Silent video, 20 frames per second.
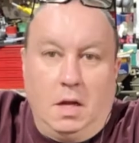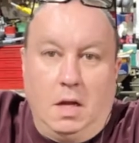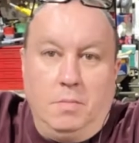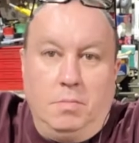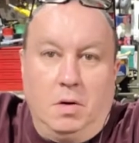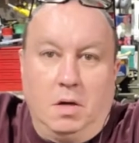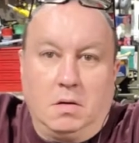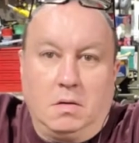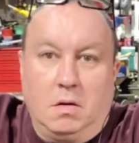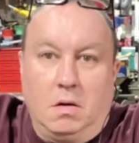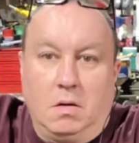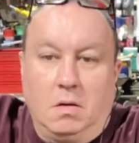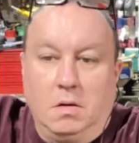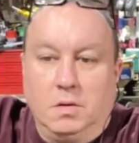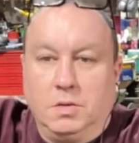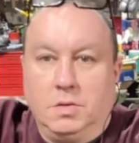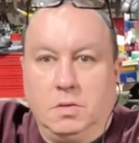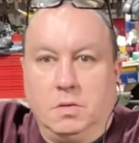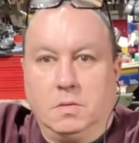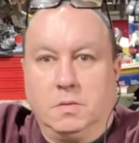I bought Carhartt
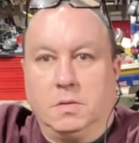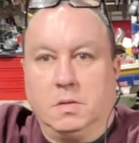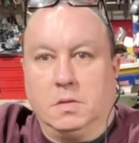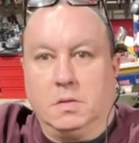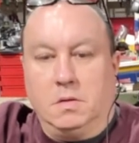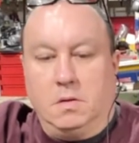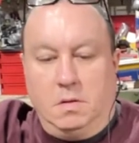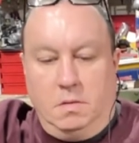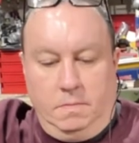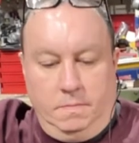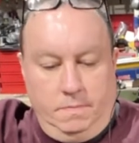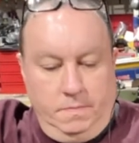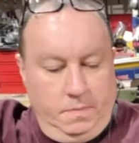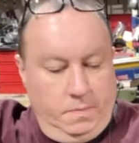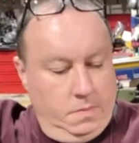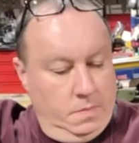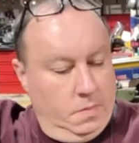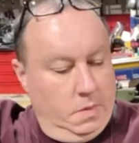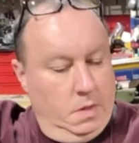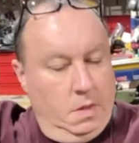shirts because they're
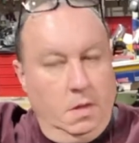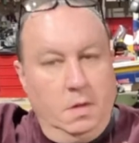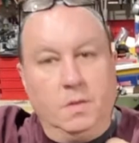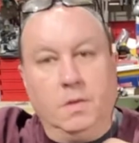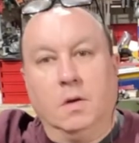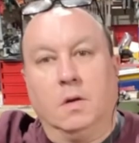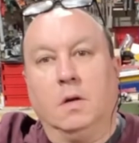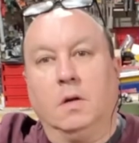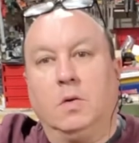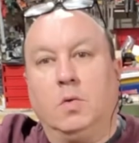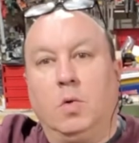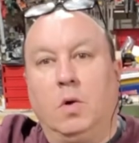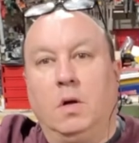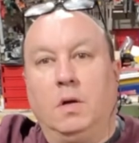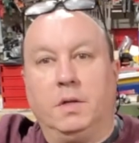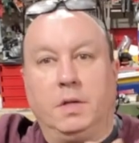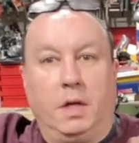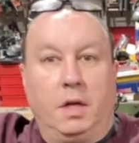good quality.